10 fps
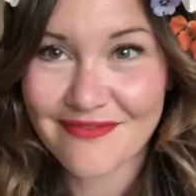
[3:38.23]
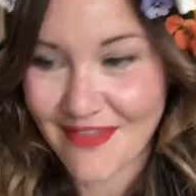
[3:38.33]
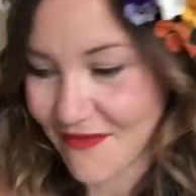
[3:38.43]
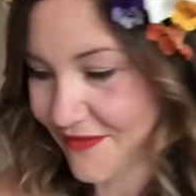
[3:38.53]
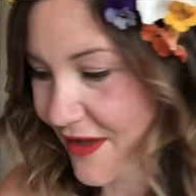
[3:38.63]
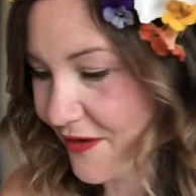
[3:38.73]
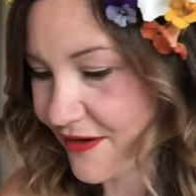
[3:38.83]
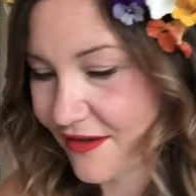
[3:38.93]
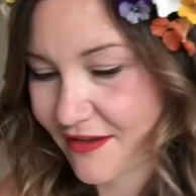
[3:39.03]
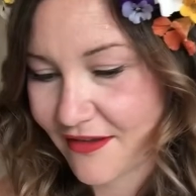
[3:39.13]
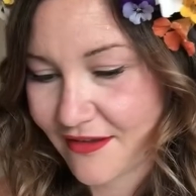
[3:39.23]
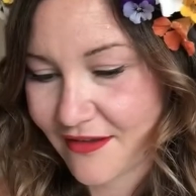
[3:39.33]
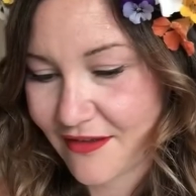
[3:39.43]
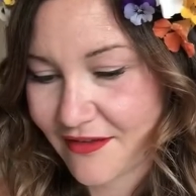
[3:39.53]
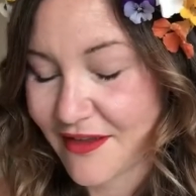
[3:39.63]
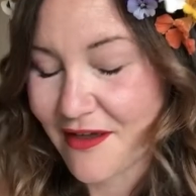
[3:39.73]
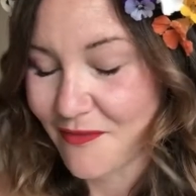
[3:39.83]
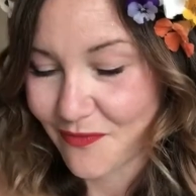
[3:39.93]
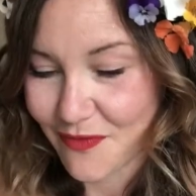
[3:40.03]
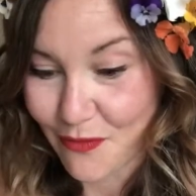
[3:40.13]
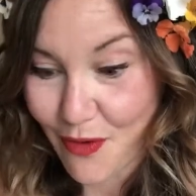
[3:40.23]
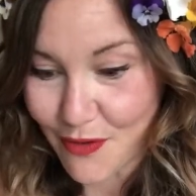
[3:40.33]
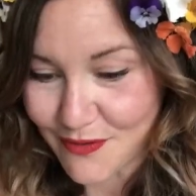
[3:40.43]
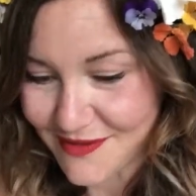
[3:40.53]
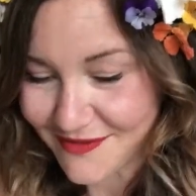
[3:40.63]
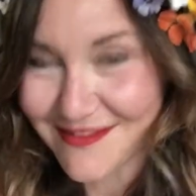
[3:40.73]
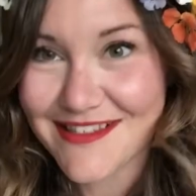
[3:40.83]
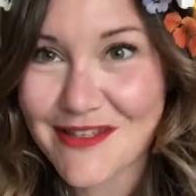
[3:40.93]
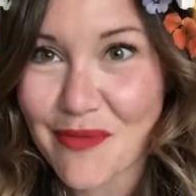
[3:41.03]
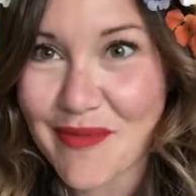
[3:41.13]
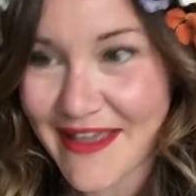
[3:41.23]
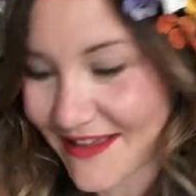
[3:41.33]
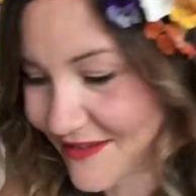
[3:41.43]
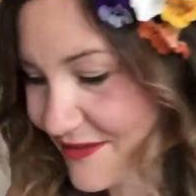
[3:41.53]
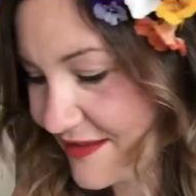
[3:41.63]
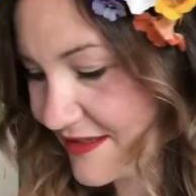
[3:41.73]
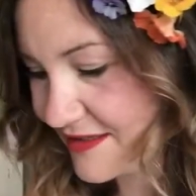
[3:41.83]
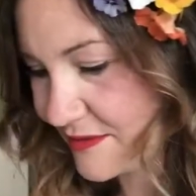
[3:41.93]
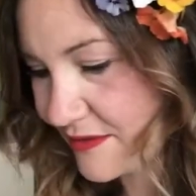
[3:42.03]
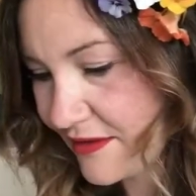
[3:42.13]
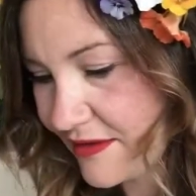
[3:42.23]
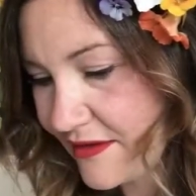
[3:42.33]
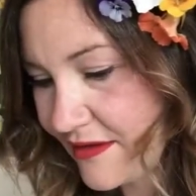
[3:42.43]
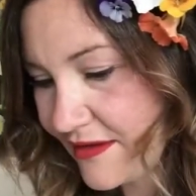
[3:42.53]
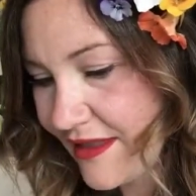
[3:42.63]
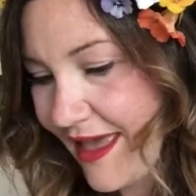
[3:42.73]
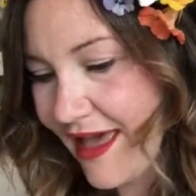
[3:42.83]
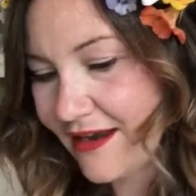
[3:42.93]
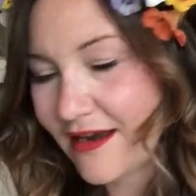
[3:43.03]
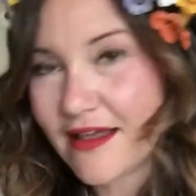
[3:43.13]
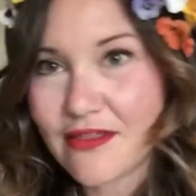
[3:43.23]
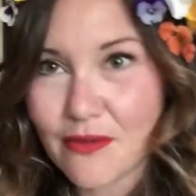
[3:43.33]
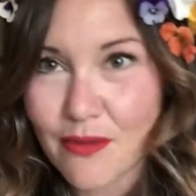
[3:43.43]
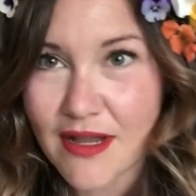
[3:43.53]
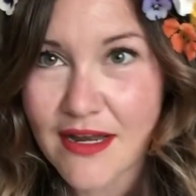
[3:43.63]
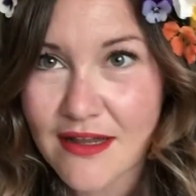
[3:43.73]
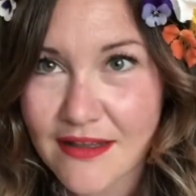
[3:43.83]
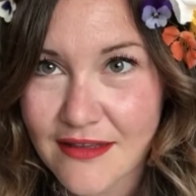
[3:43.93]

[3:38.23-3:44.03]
That flower, the rose, so big. Let's add another one